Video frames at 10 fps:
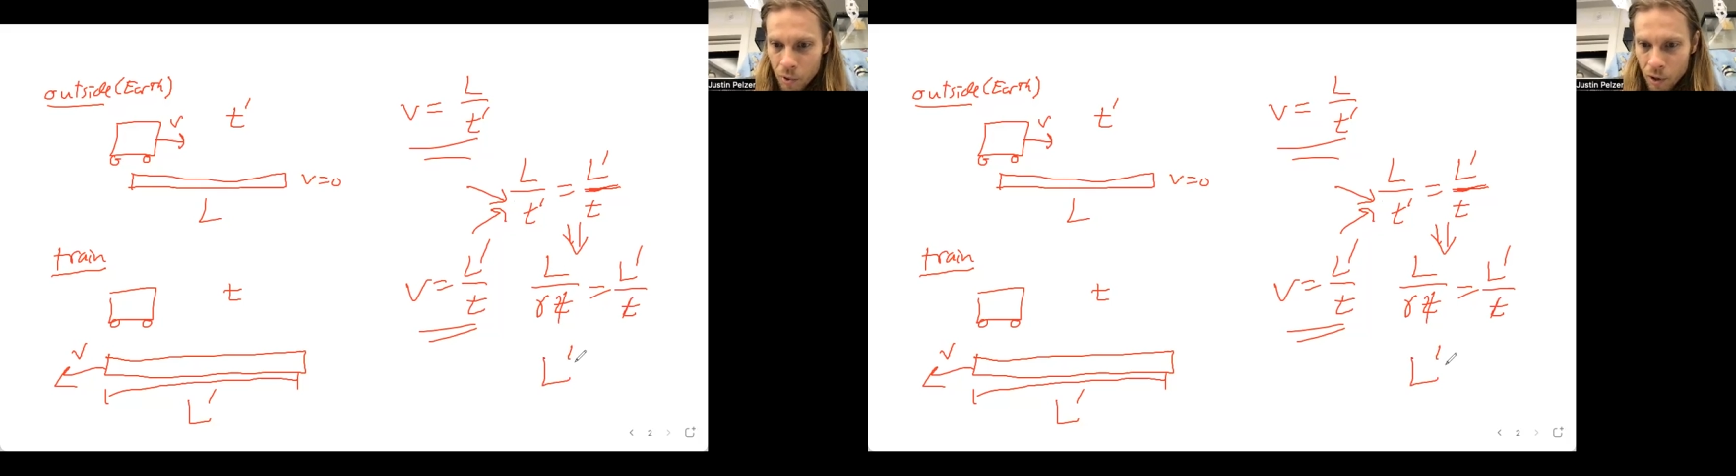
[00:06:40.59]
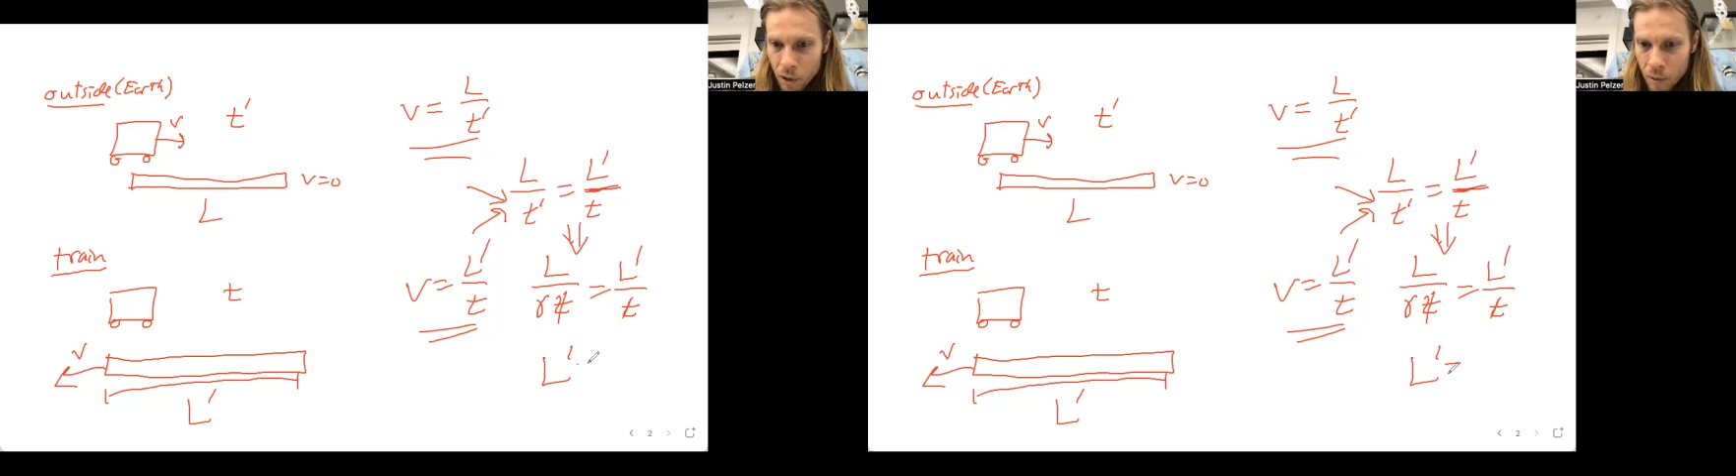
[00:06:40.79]

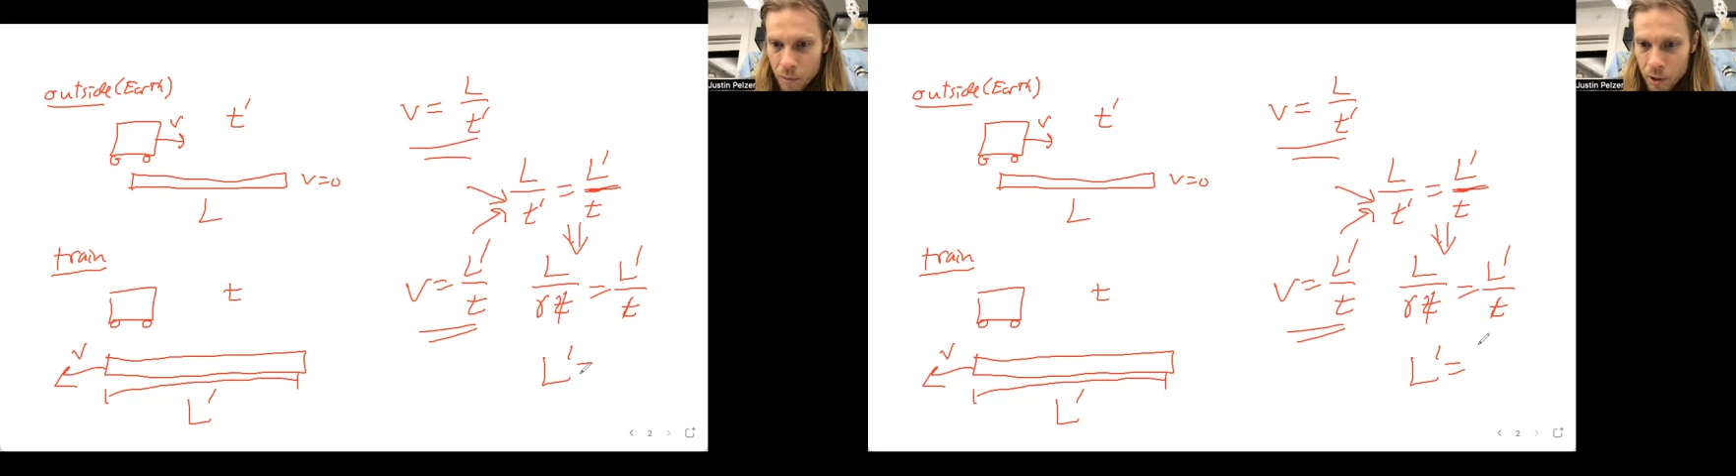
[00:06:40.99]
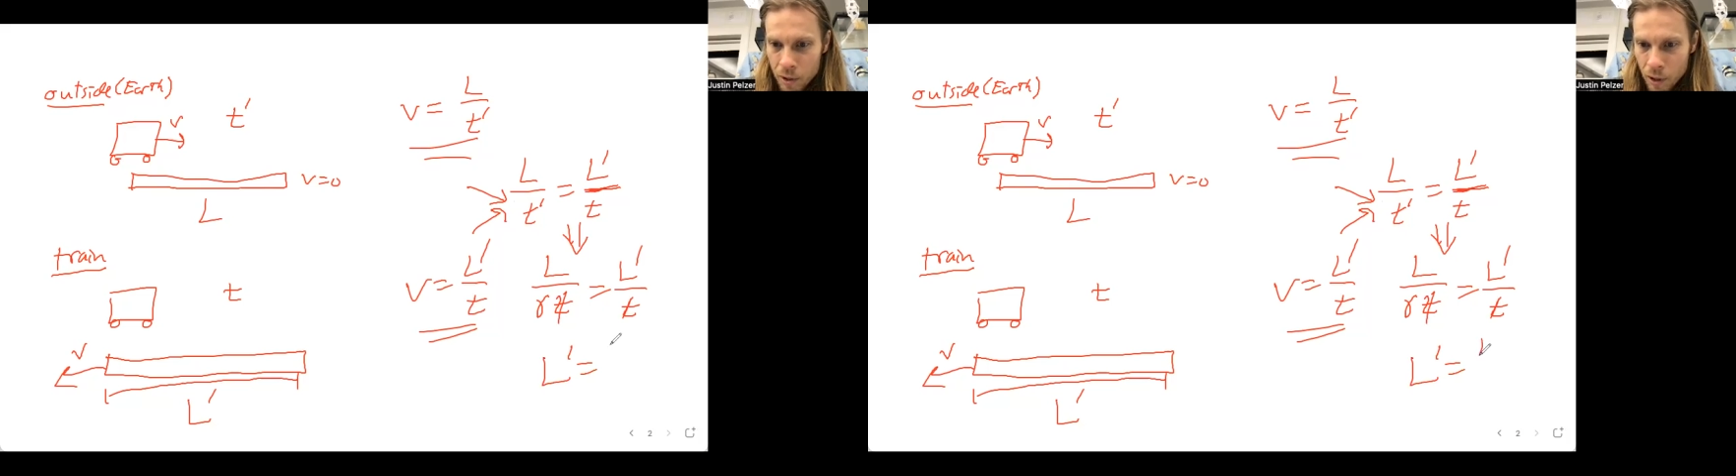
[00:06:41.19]

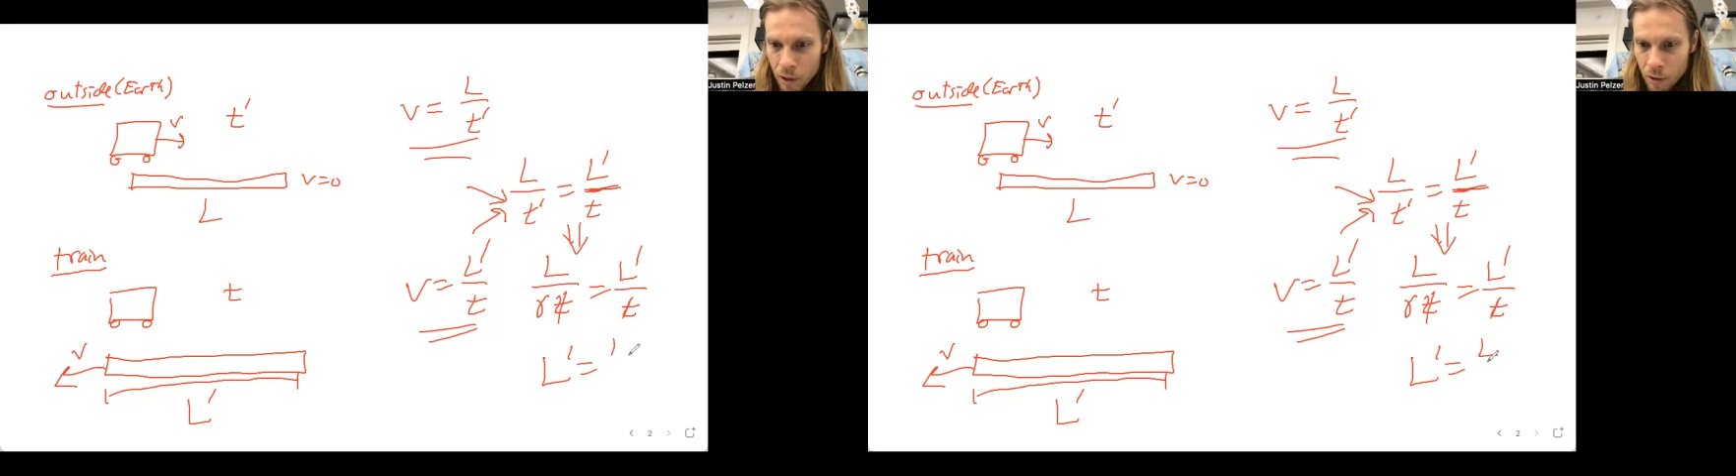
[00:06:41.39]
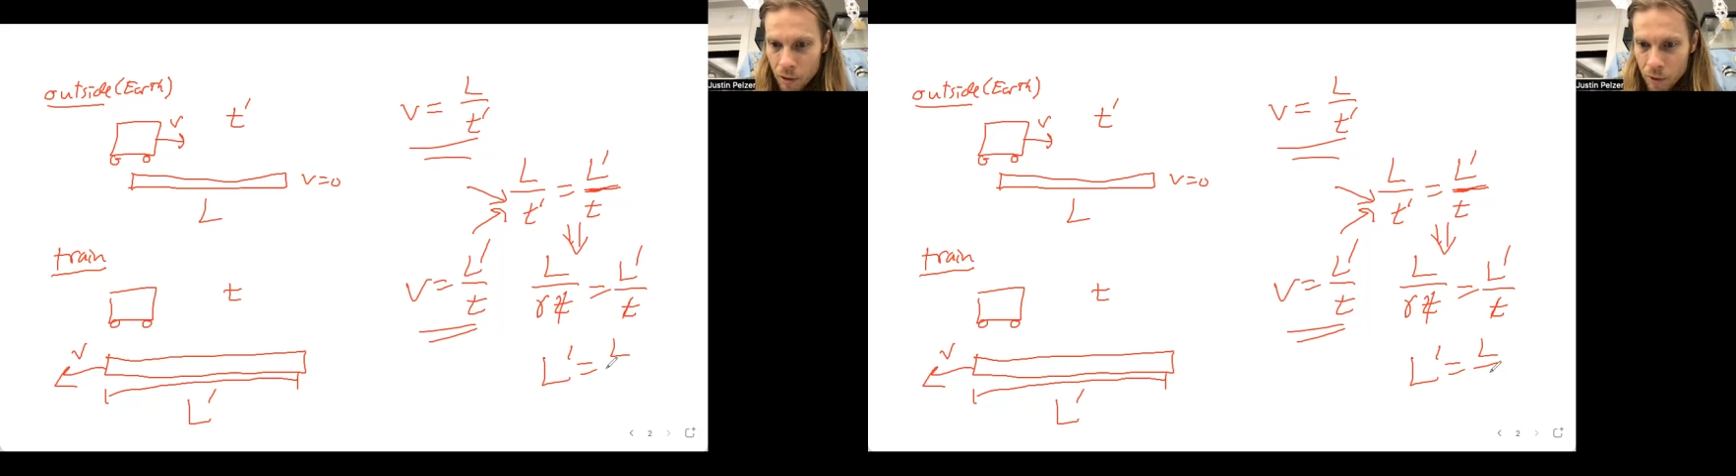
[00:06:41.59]
prime is
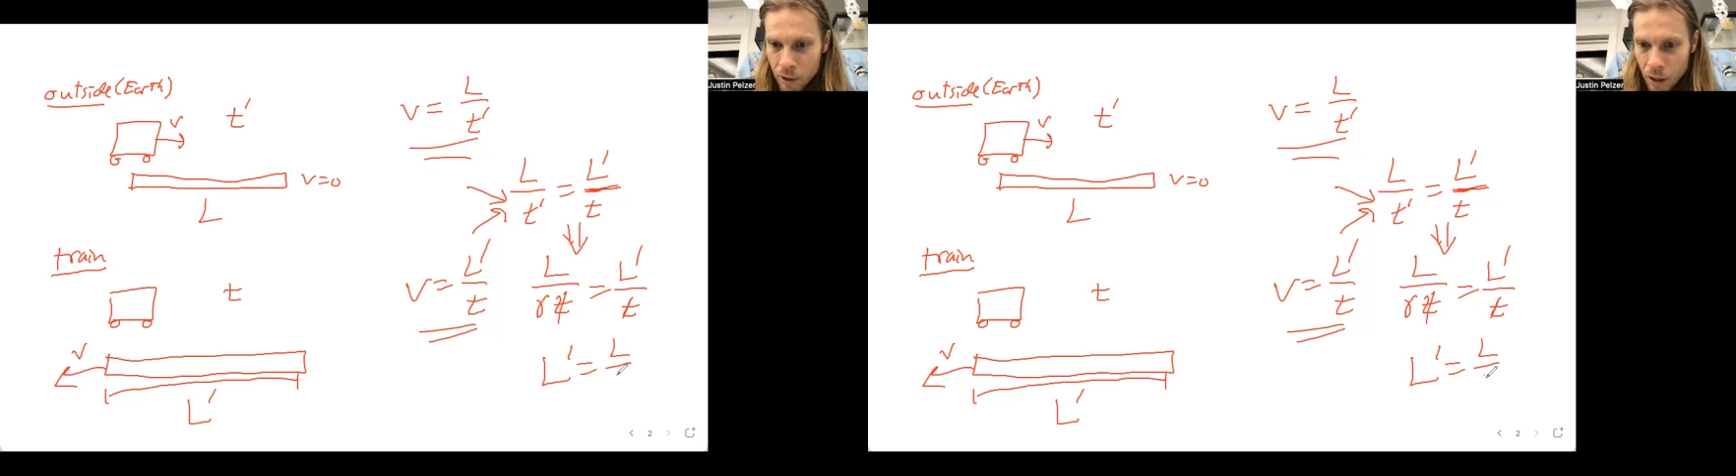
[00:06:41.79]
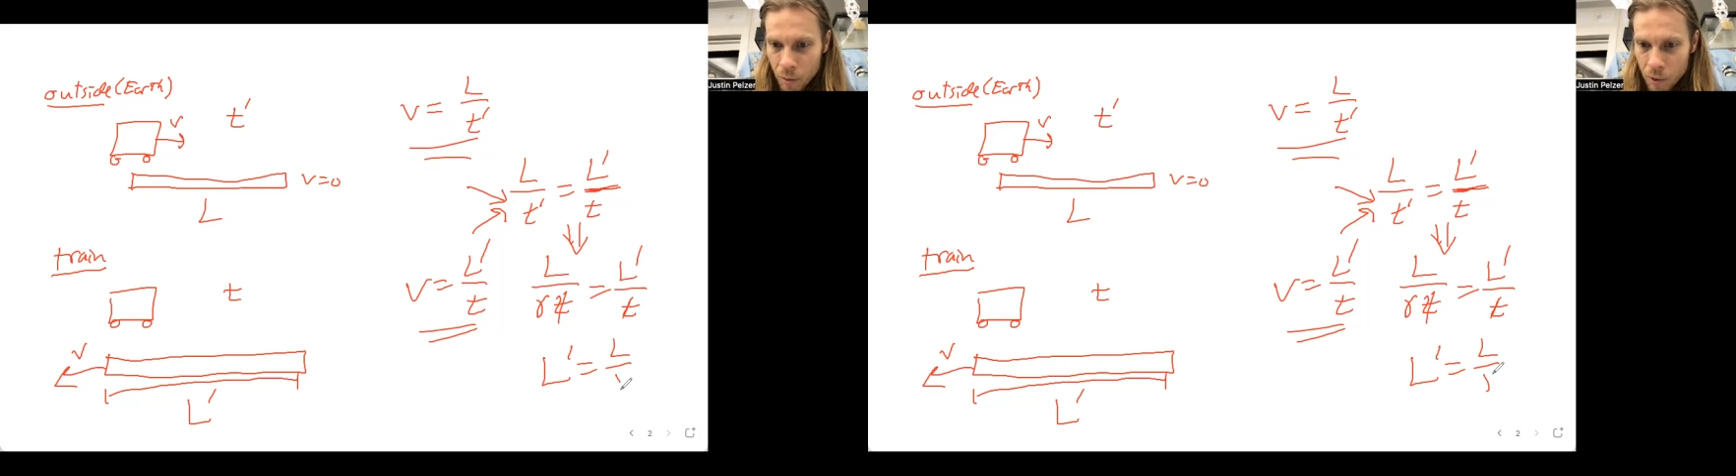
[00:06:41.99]
L over
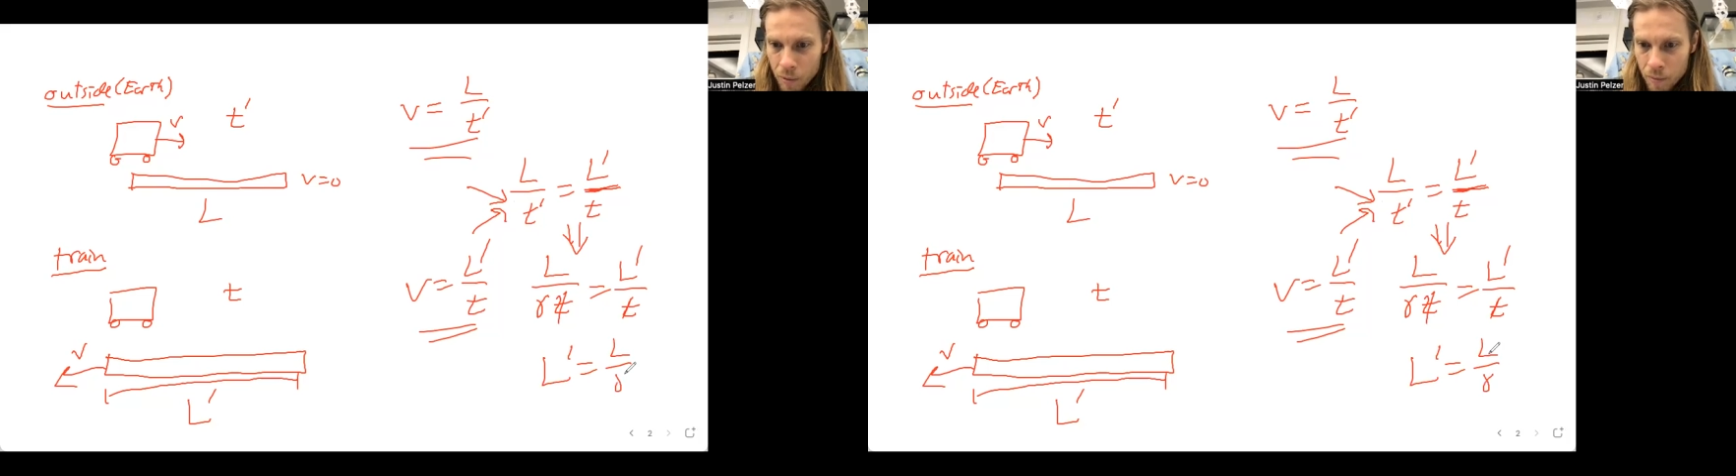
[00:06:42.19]
gamma.